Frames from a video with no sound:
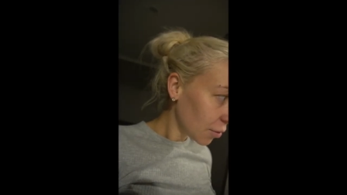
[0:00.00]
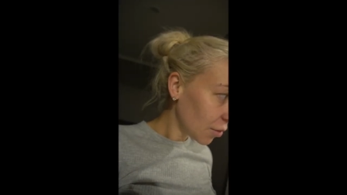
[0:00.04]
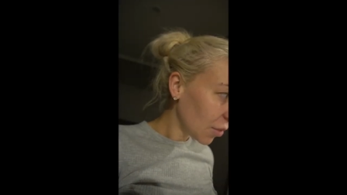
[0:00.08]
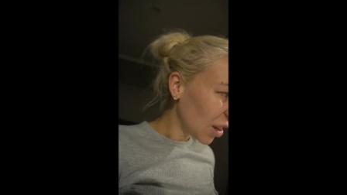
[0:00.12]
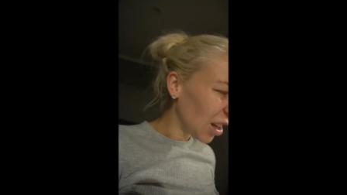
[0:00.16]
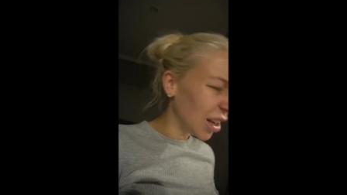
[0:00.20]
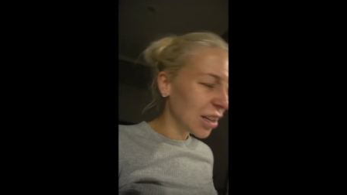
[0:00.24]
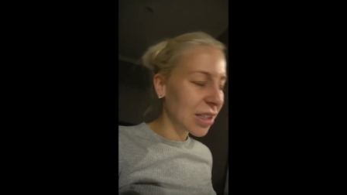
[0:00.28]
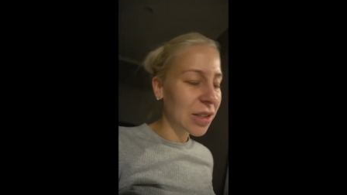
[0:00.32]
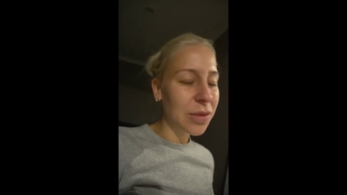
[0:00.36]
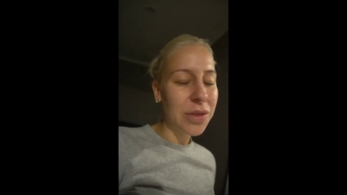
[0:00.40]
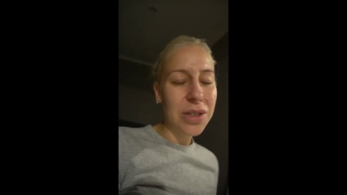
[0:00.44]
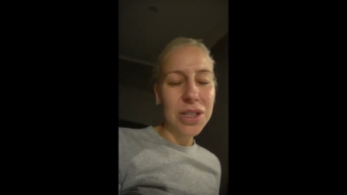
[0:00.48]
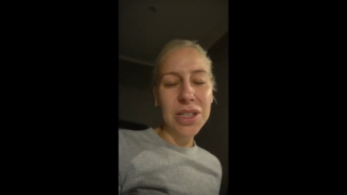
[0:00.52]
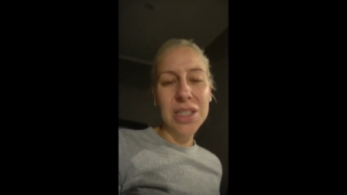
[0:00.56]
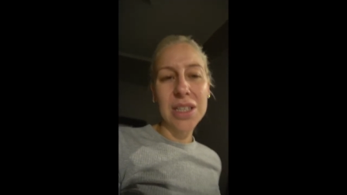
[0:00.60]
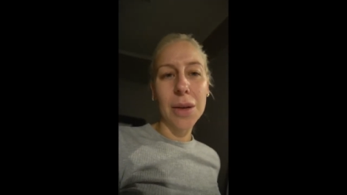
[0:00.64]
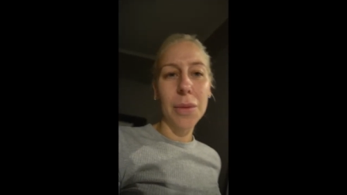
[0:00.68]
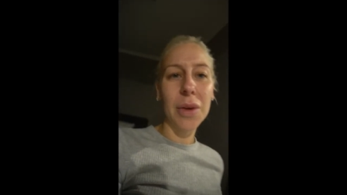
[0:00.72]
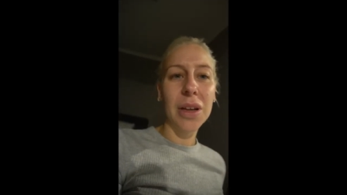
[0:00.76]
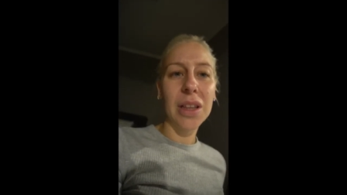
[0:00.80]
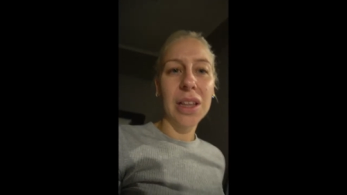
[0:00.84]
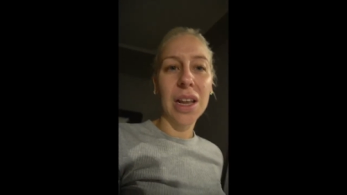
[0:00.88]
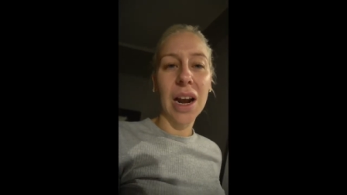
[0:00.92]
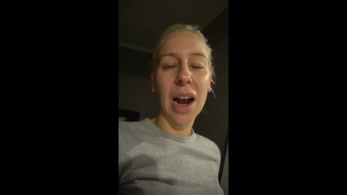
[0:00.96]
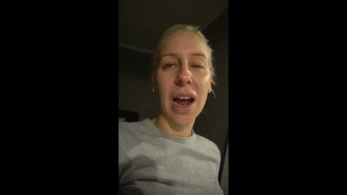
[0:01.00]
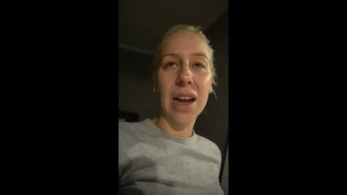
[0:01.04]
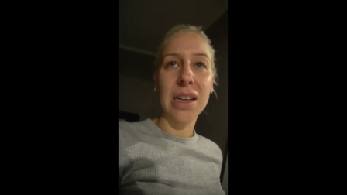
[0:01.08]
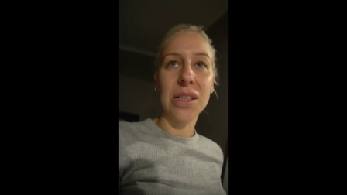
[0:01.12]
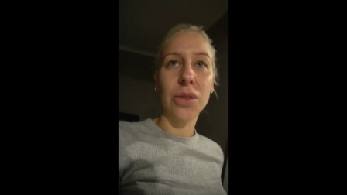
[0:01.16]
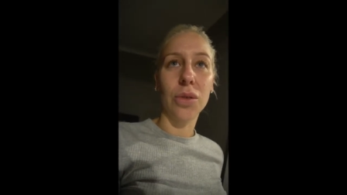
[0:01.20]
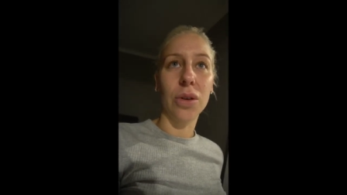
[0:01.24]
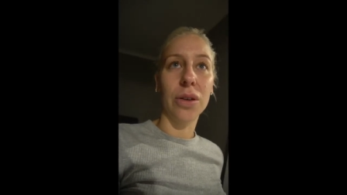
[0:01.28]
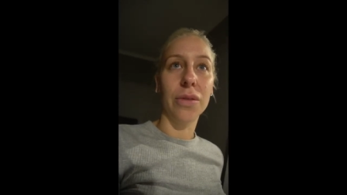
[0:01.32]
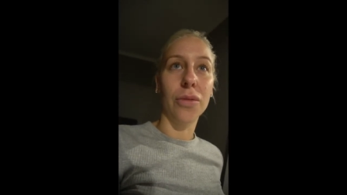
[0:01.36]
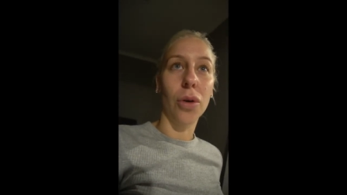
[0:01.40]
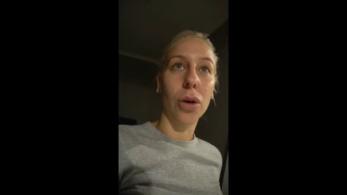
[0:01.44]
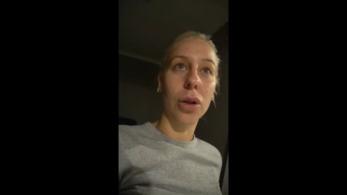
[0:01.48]
because it was just something that I
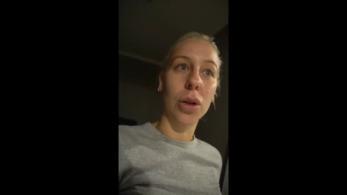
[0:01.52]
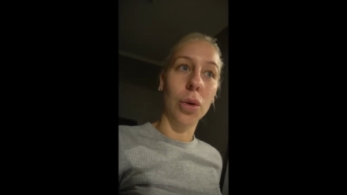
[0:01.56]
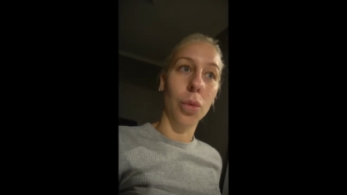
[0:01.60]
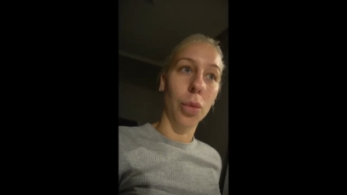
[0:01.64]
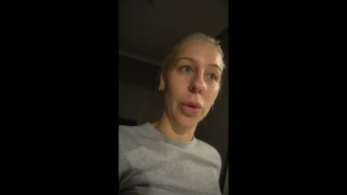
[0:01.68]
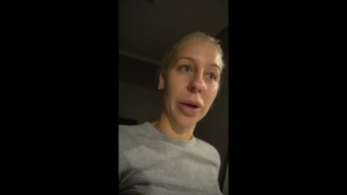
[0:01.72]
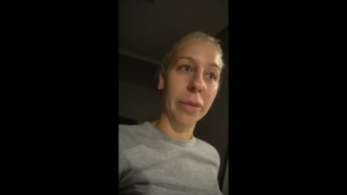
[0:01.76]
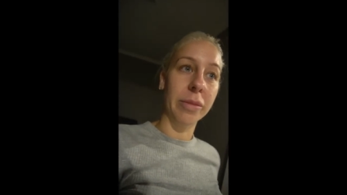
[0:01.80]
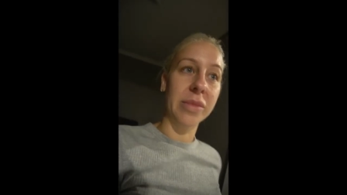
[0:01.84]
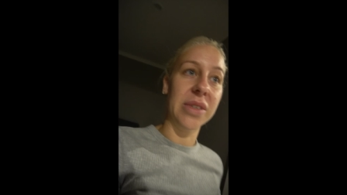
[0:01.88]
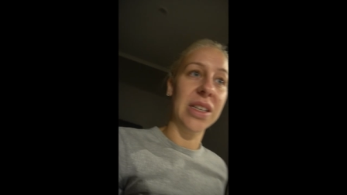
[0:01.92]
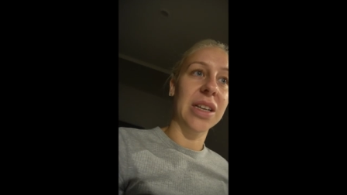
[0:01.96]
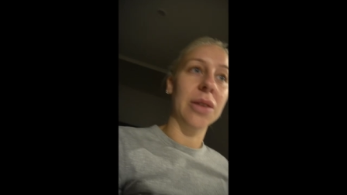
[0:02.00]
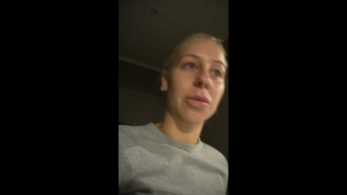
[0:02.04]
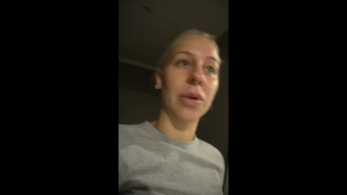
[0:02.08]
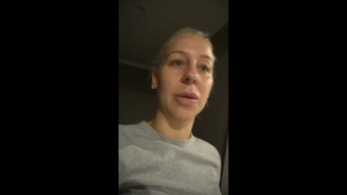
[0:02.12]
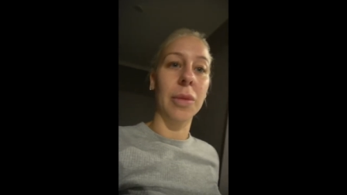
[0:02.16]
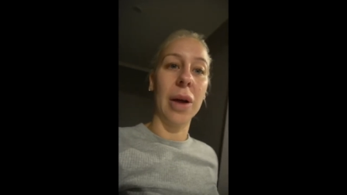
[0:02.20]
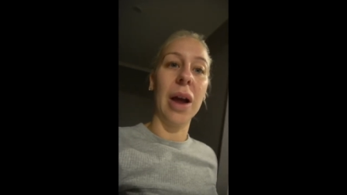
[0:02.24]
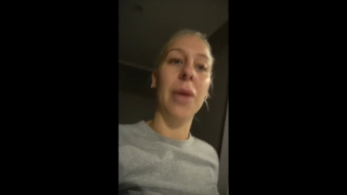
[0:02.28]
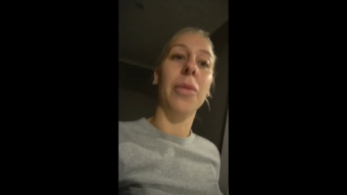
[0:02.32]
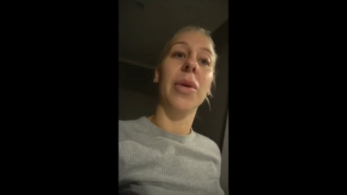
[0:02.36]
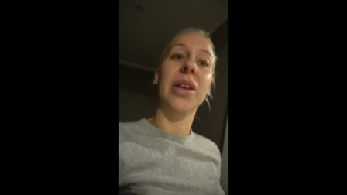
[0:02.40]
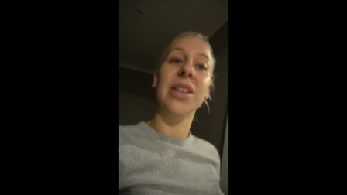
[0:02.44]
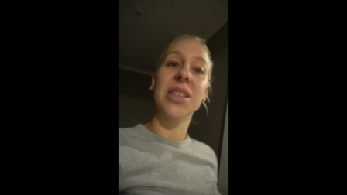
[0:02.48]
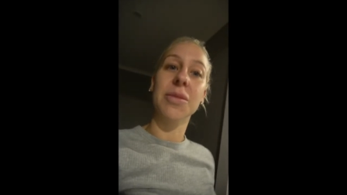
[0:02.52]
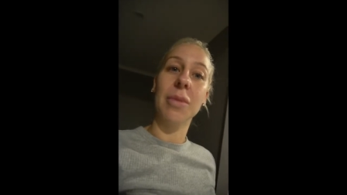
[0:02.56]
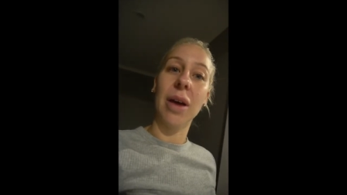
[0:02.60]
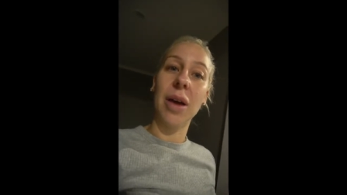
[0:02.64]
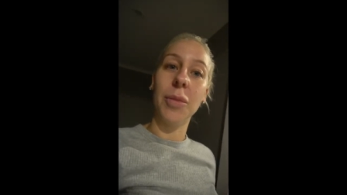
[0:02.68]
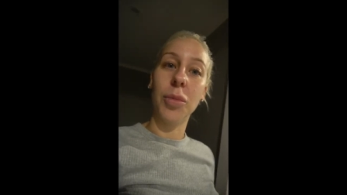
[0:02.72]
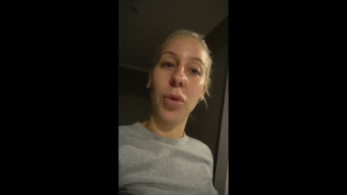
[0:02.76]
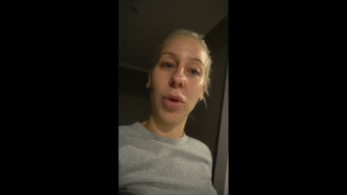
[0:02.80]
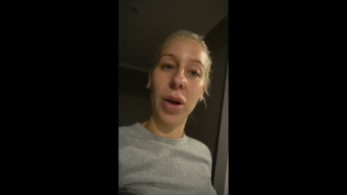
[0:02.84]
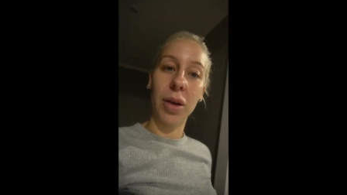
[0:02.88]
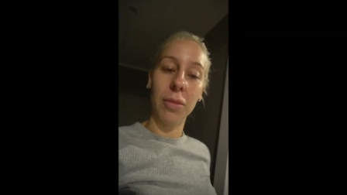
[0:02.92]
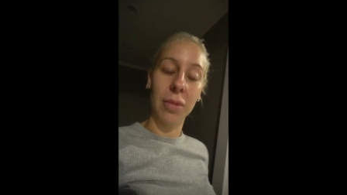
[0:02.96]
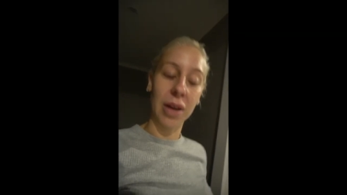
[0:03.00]
sort of on the whim did when I went to my
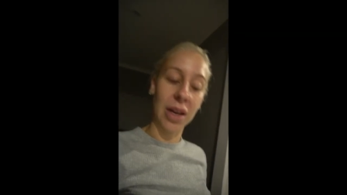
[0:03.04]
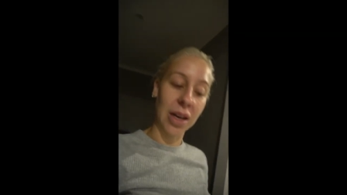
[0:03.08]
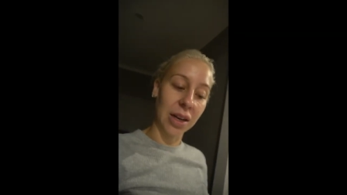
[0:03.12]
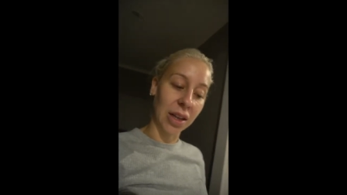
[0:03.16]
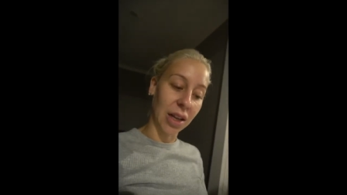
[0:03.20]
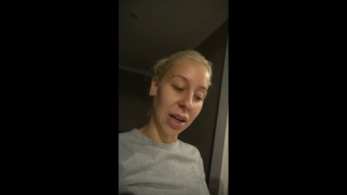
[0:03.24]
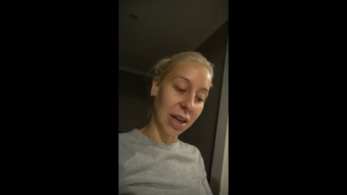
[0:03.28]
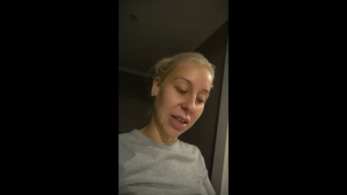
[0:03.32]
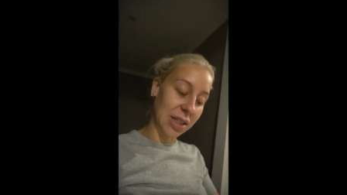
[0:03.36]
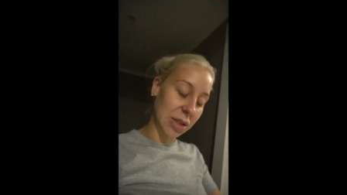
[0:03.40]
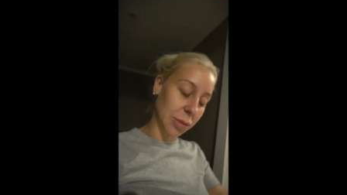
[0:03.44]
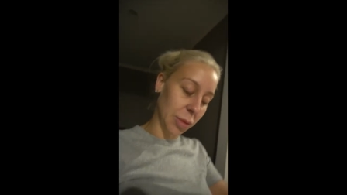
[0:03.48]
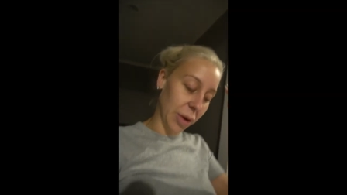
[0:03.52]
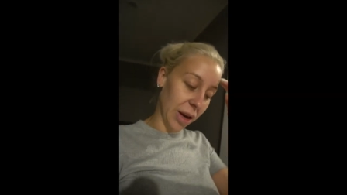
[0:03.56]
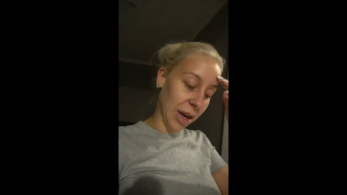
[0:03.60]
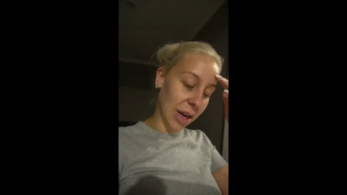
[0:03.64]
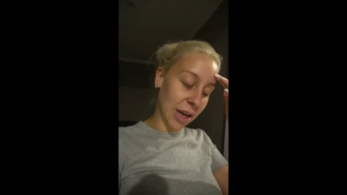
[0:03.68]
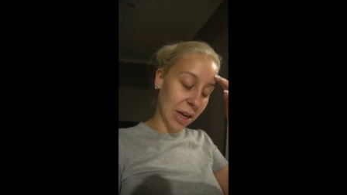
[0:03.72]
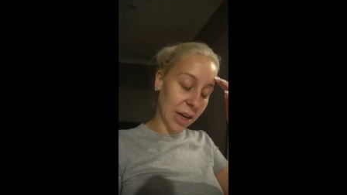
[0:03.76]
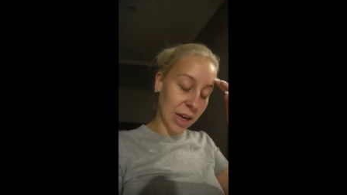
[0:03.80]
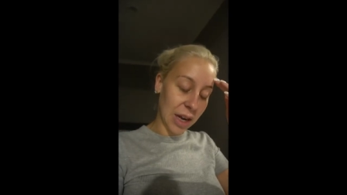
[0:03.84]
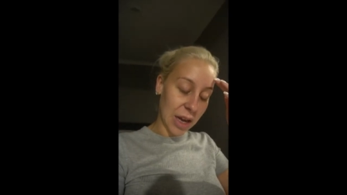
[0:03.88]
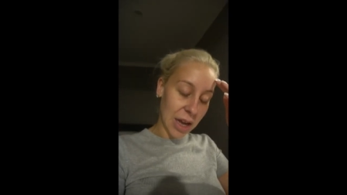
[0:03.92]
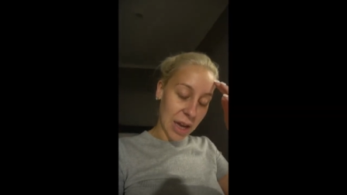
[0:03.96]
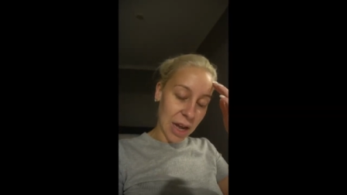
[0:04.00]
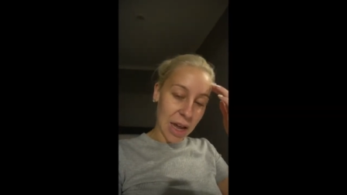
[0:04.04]
appointment last week.